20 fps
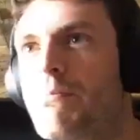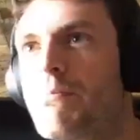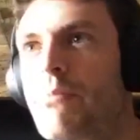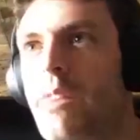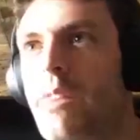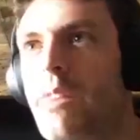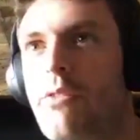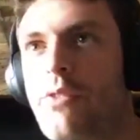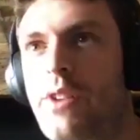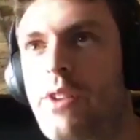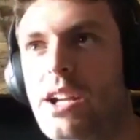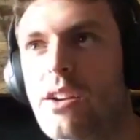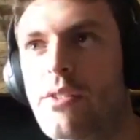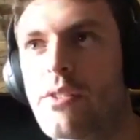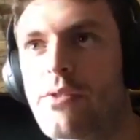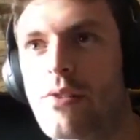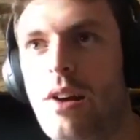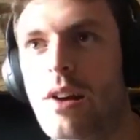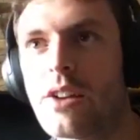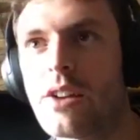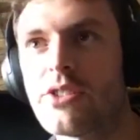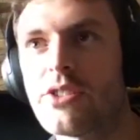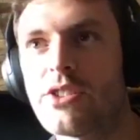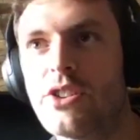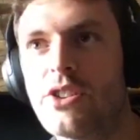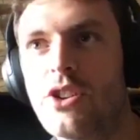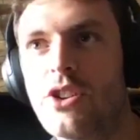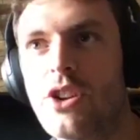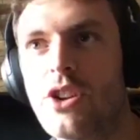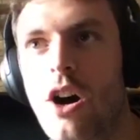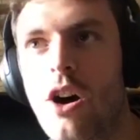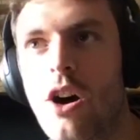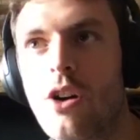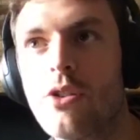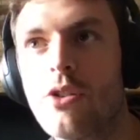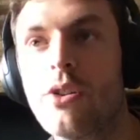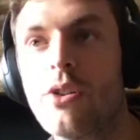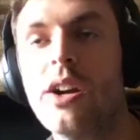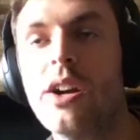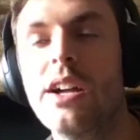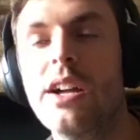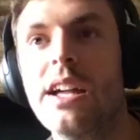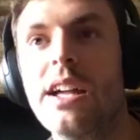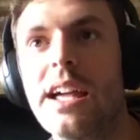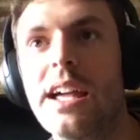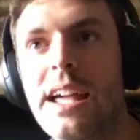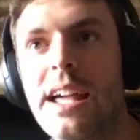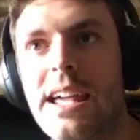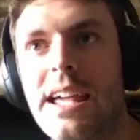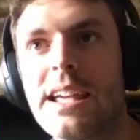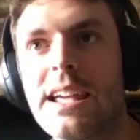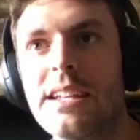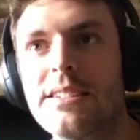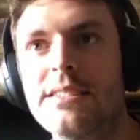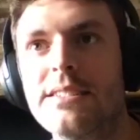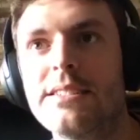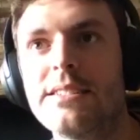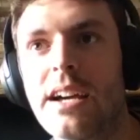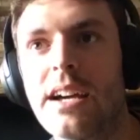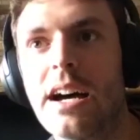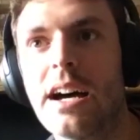figure for us to know is